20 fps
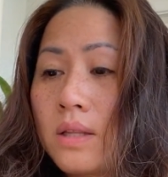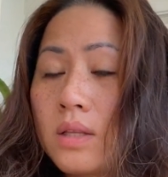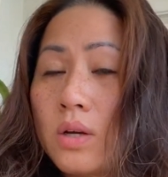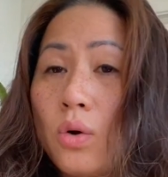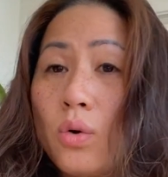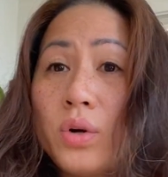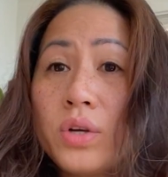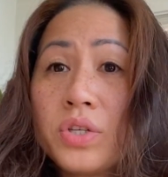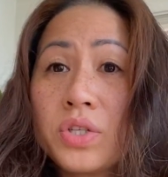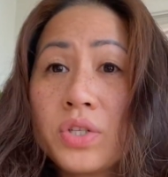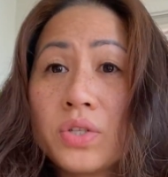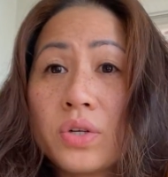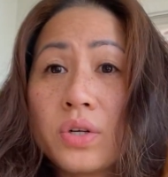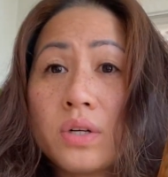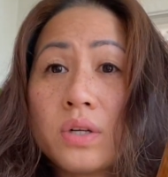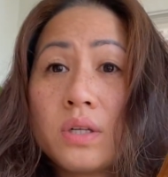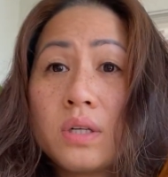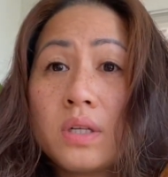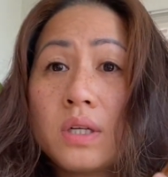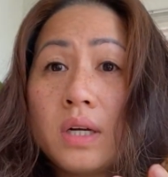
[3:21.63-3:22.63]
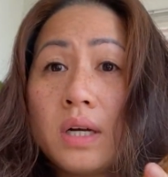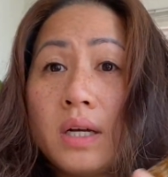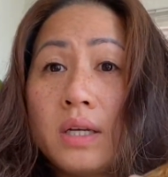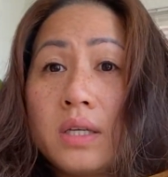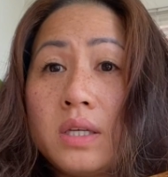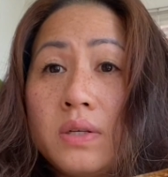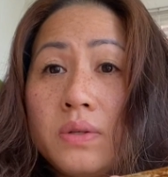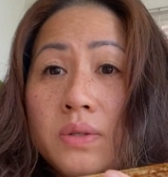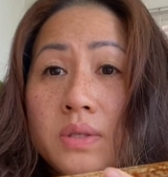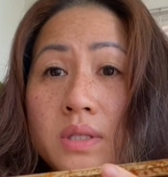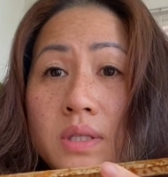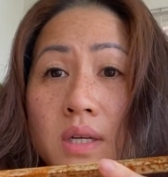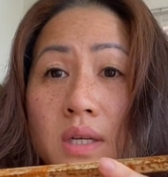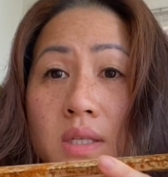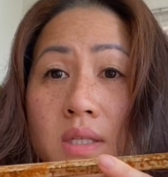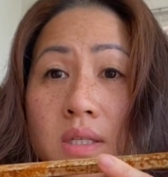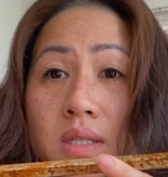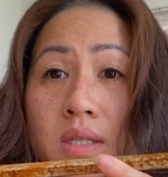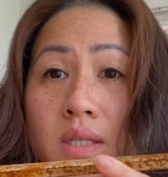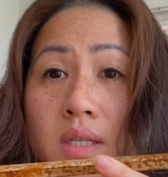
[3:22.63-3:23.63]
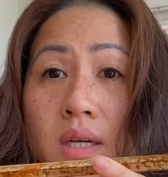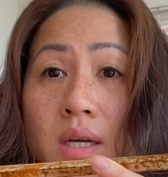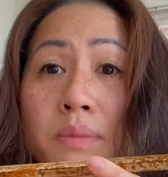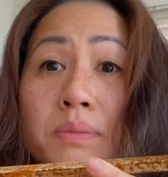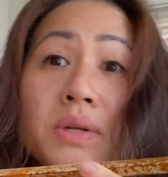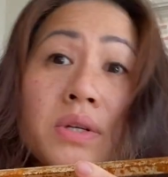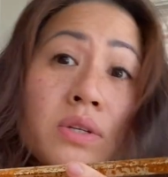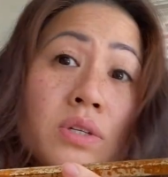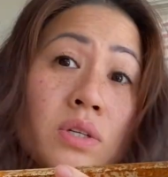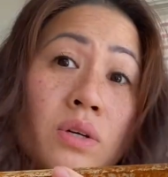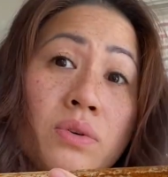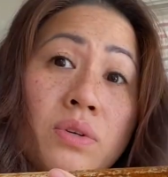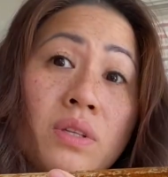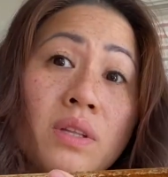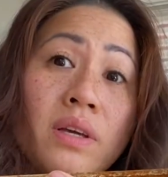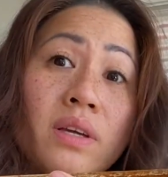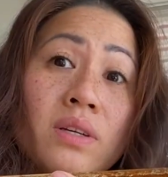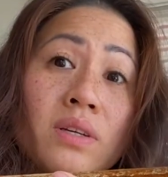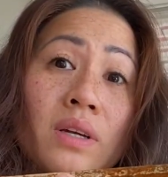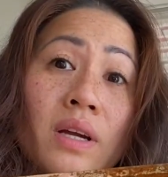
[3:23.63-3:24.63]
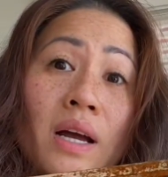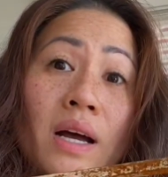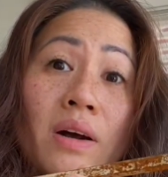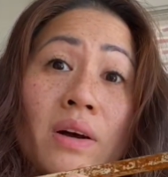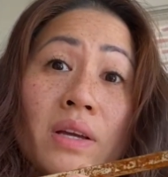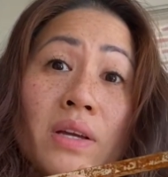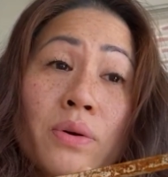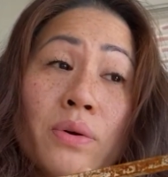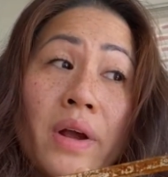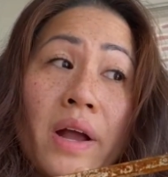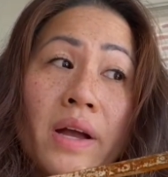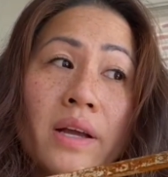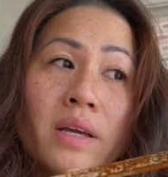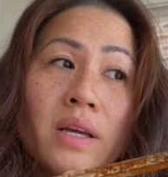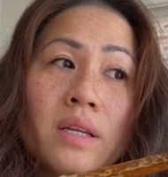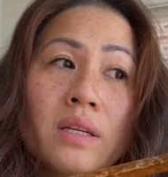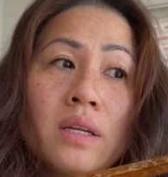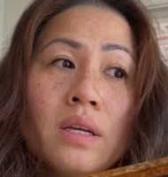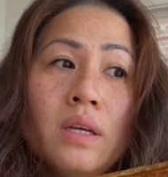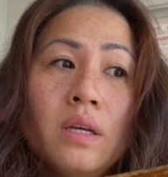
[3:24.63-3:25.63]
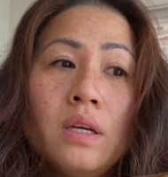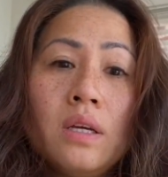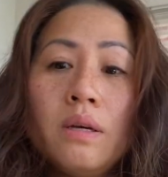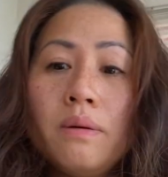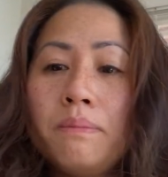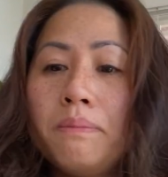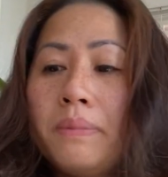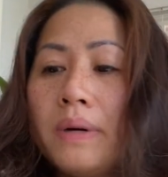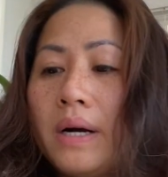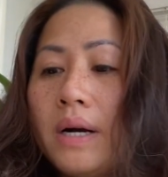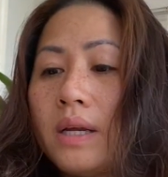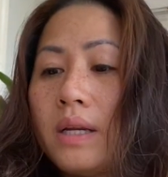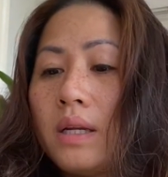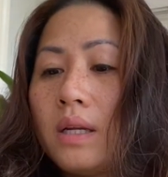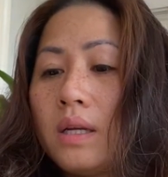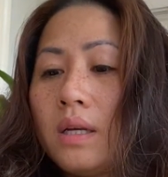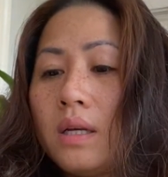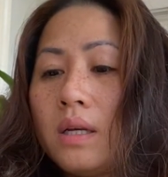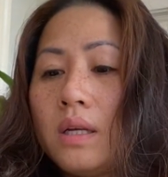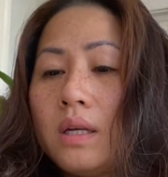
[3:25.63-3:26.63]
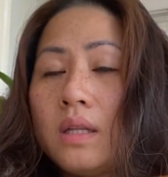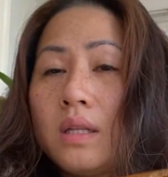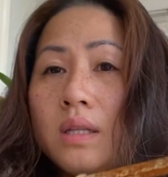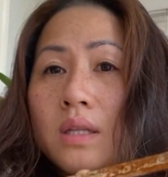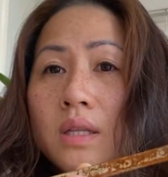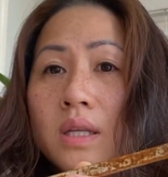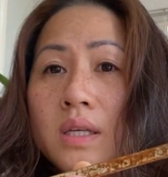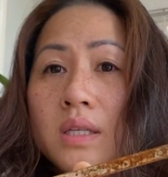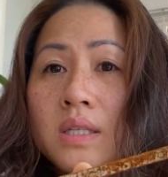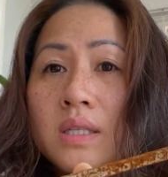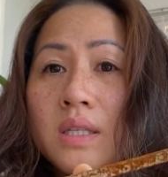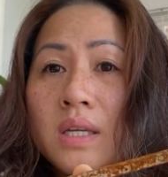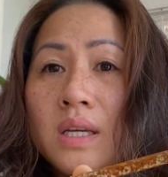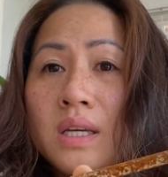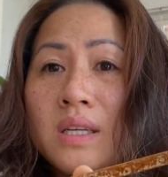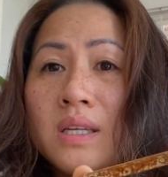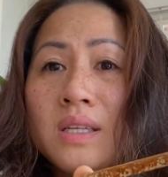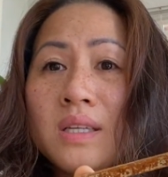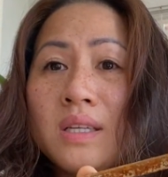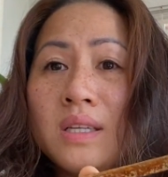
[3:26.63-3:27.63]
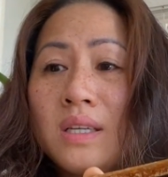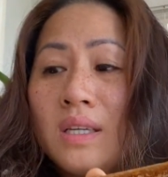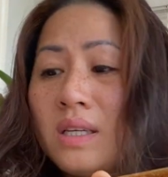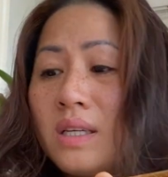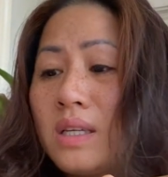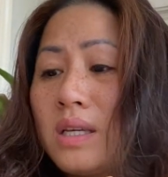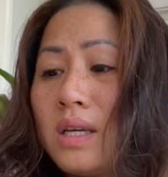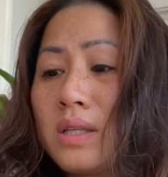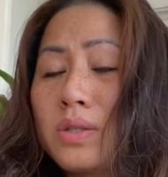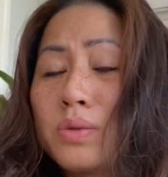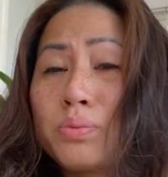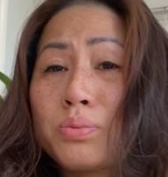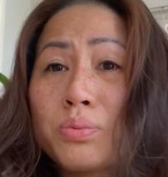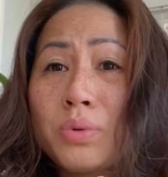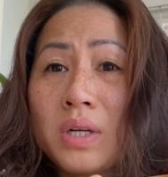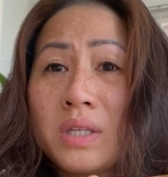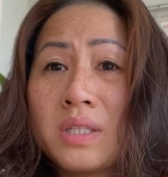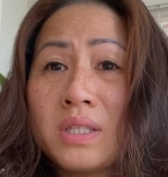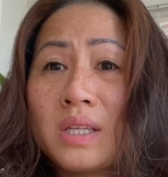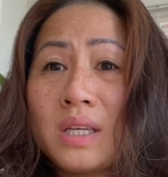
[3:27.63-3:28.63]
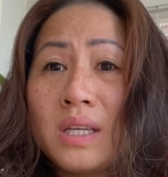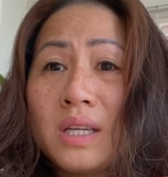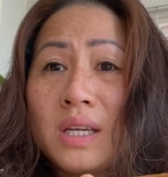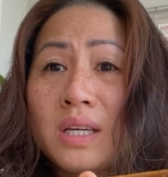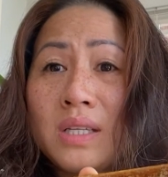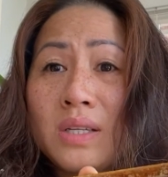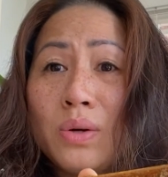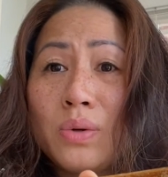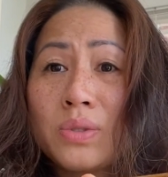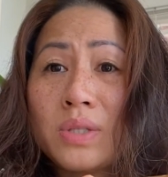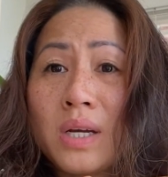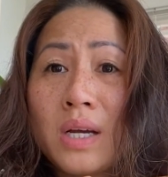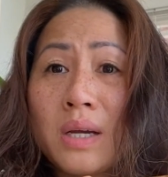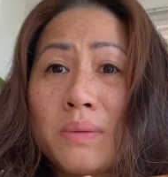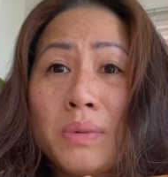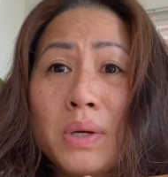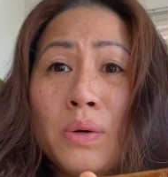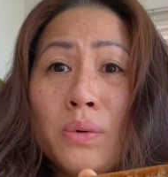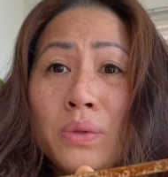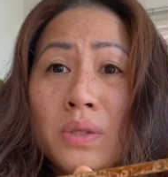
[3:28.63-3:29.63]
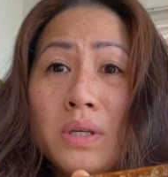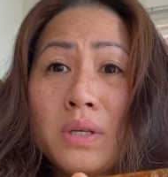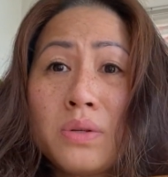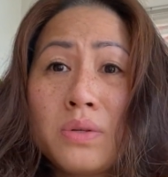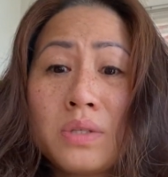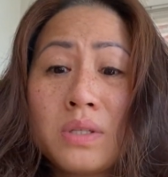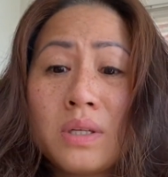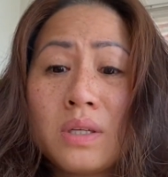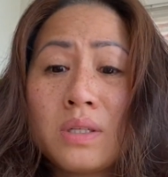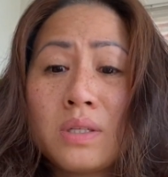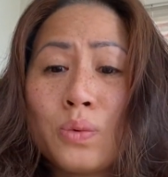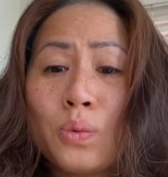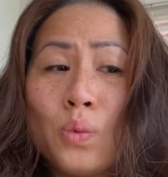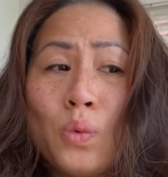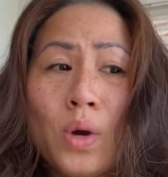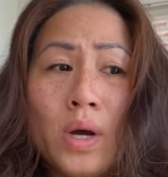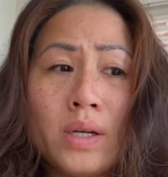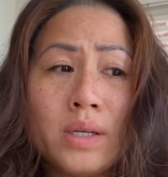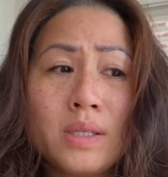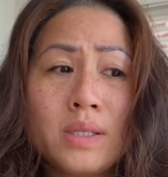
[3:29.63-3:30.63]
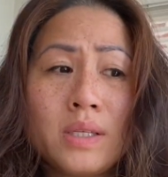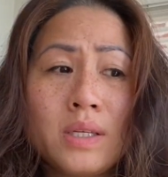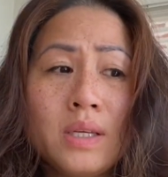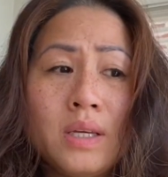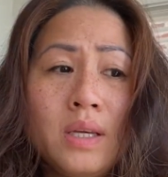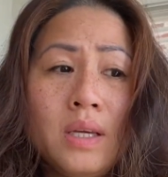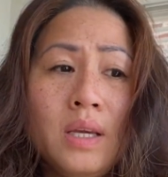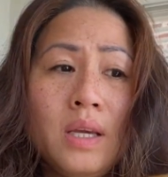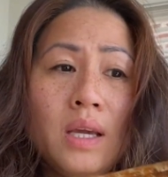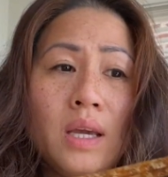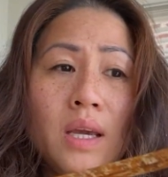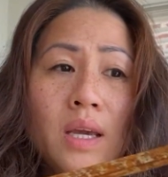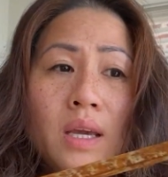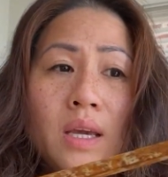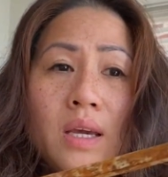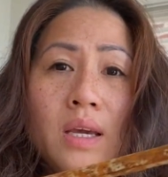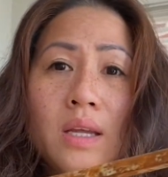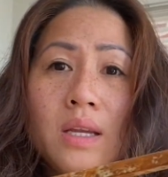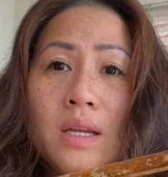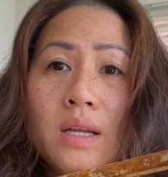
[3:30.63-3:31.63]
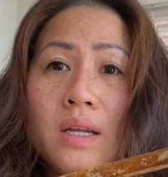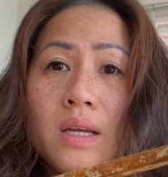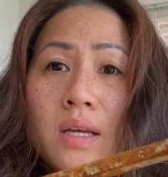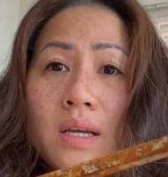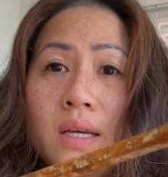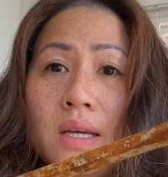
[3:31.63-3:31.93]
oyster, I use this. I'm going to show you later how I crack it. But this thing gets rusty in no time. I only used this once and